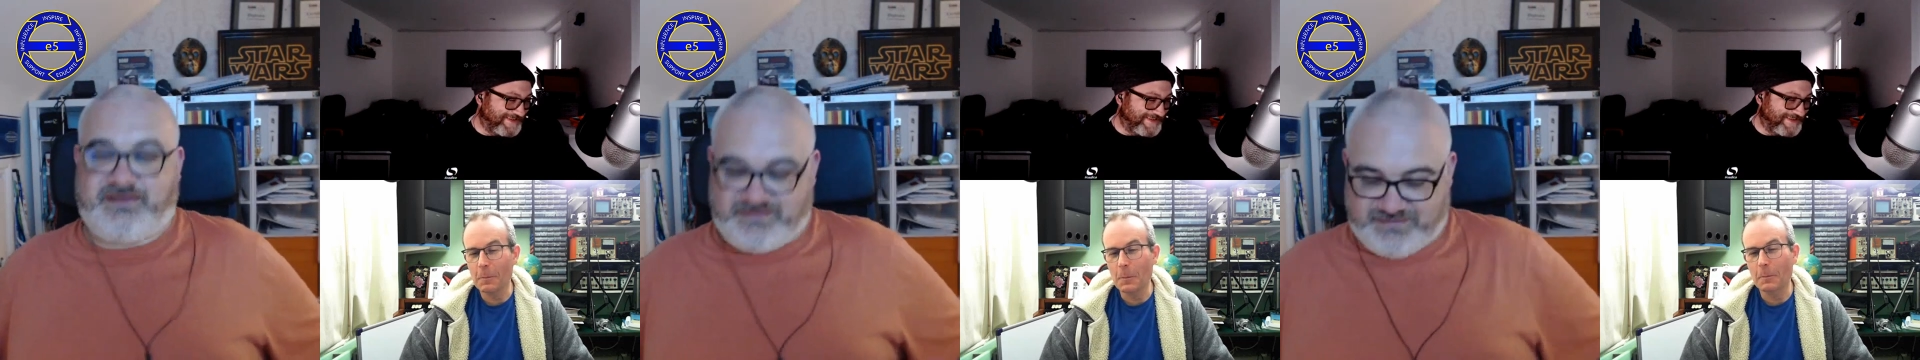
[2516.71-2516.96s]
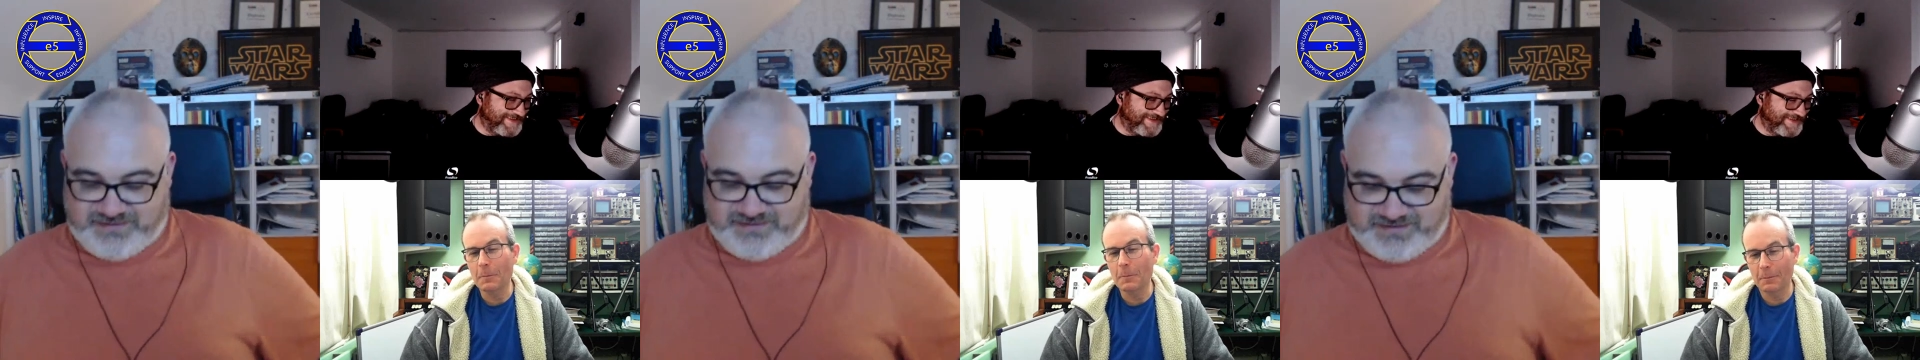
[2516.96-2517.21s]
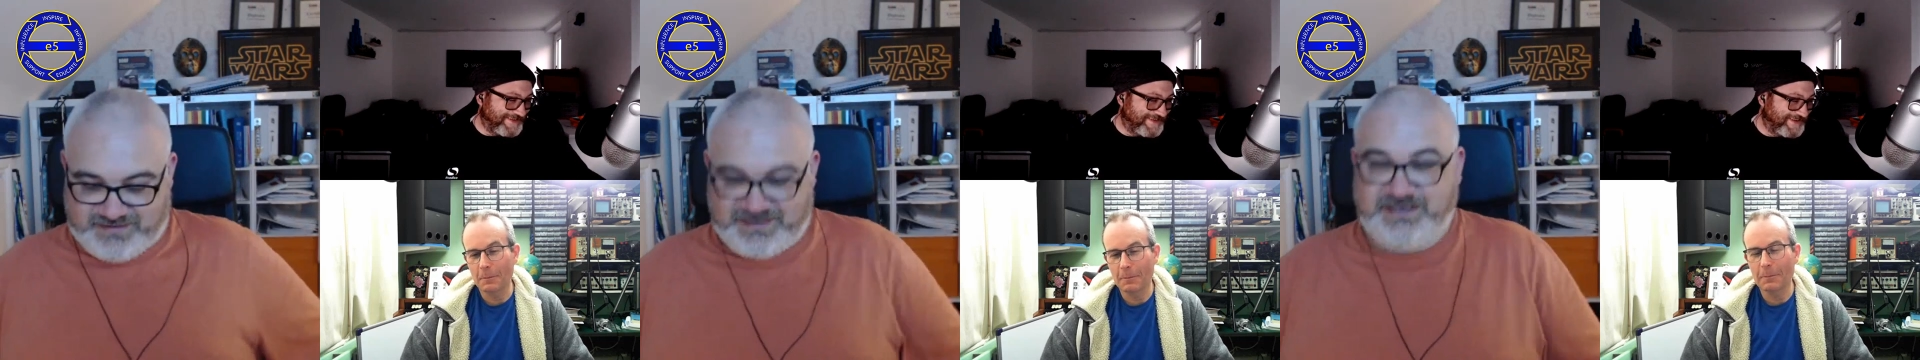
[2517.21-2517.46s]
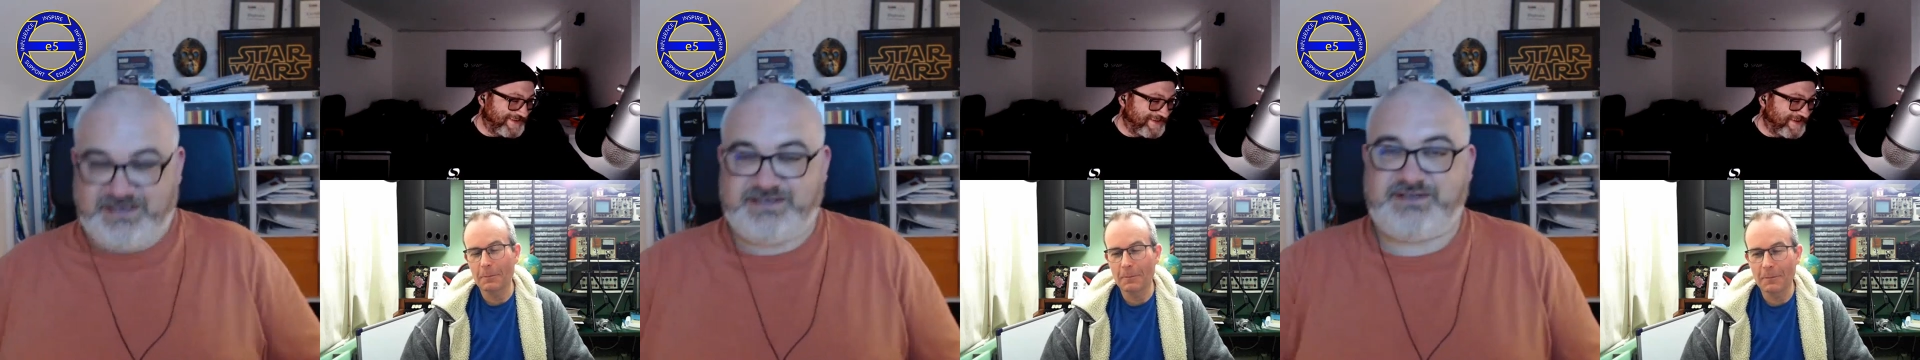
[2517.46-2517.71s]
Speaker 1: it
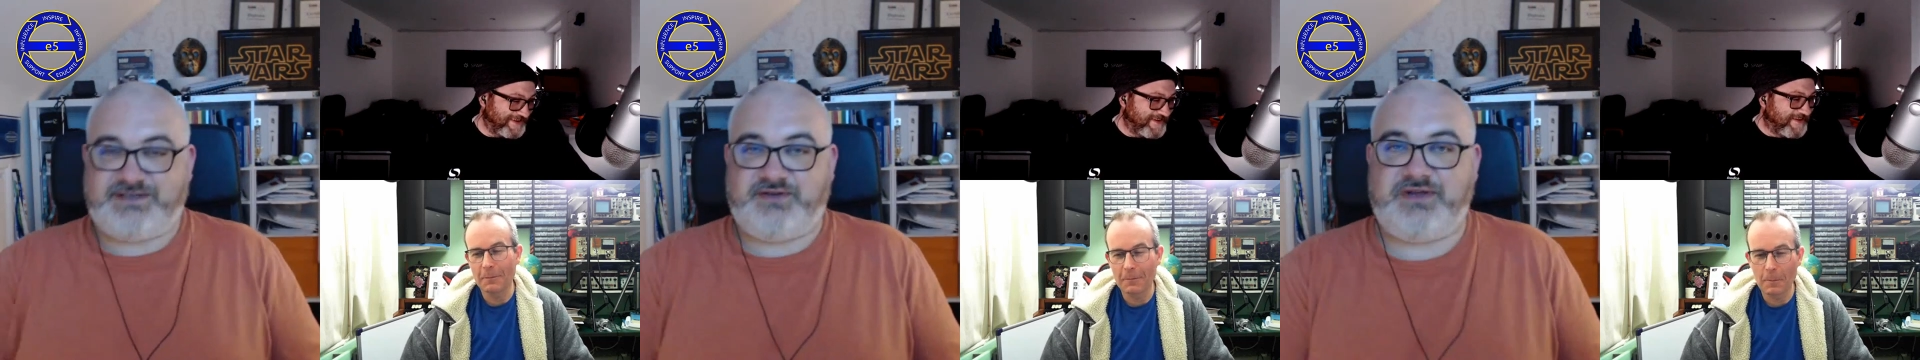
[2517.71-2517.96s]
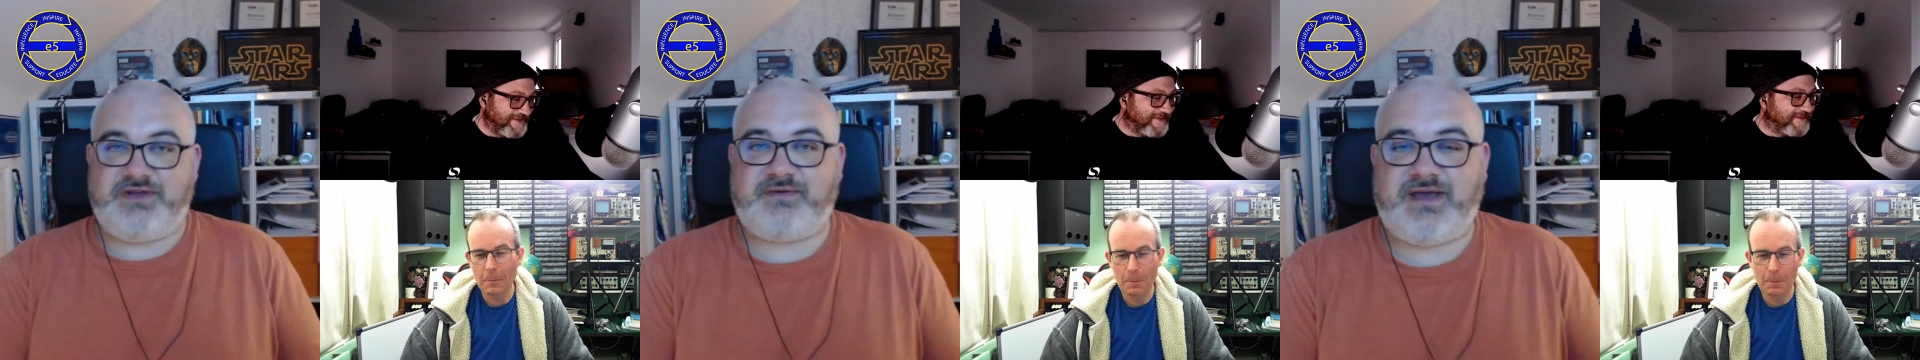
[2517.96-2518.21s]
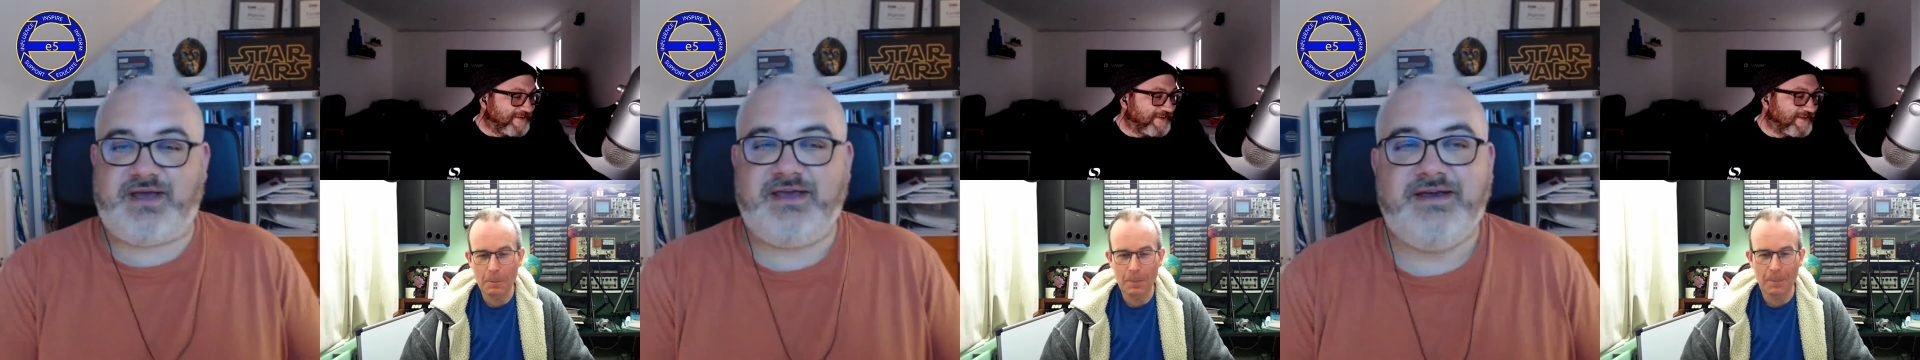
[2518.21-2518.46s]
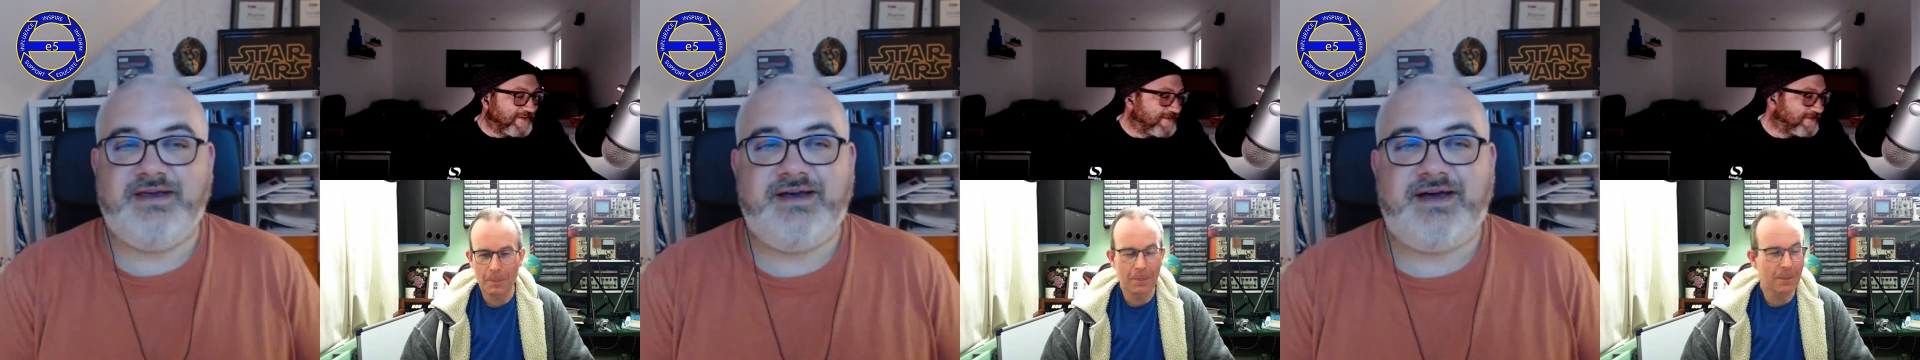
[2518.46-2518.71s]
in his unique
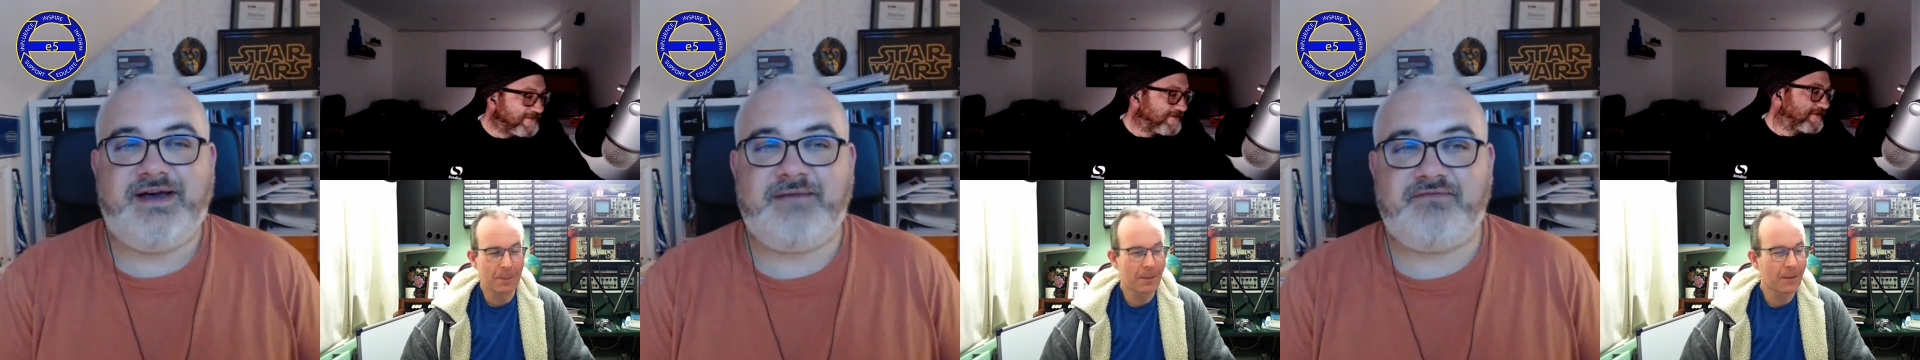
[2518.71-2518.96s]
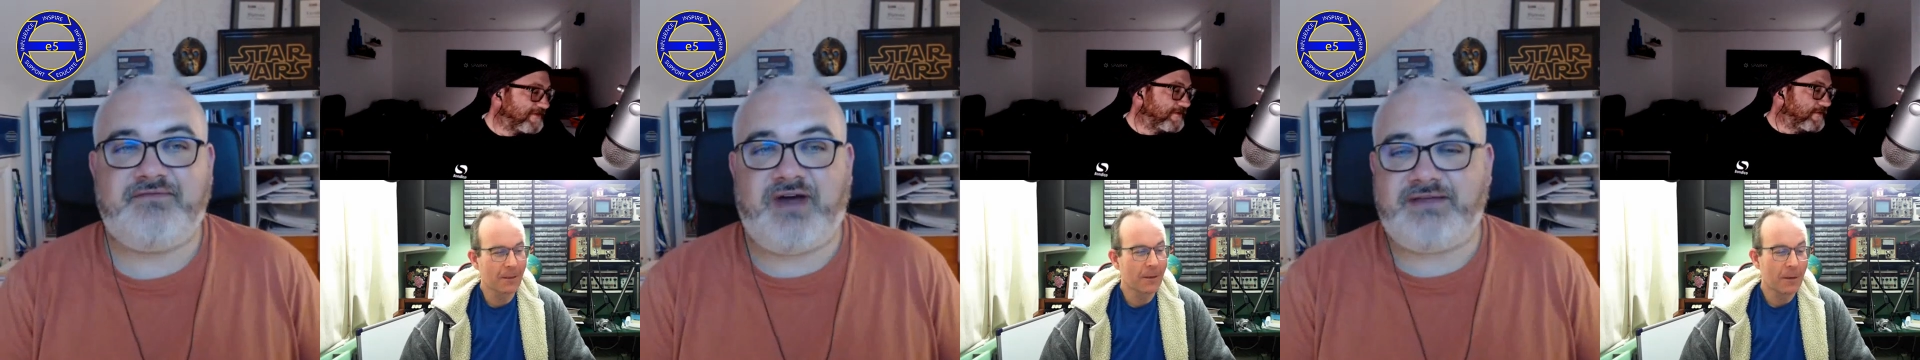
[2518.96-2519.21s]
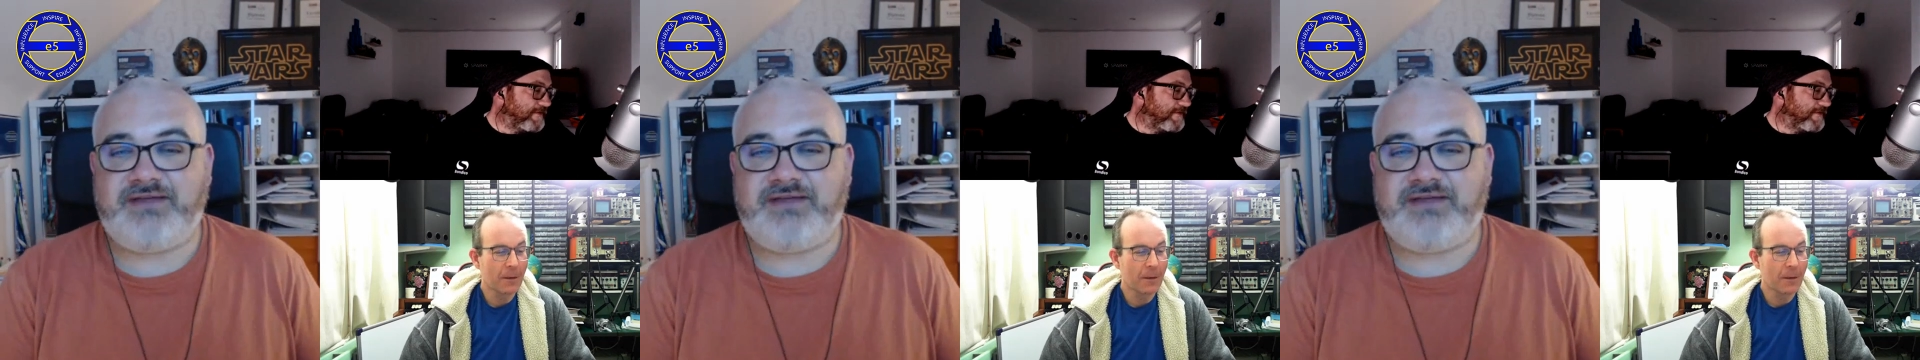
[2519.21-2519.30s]
way. Um,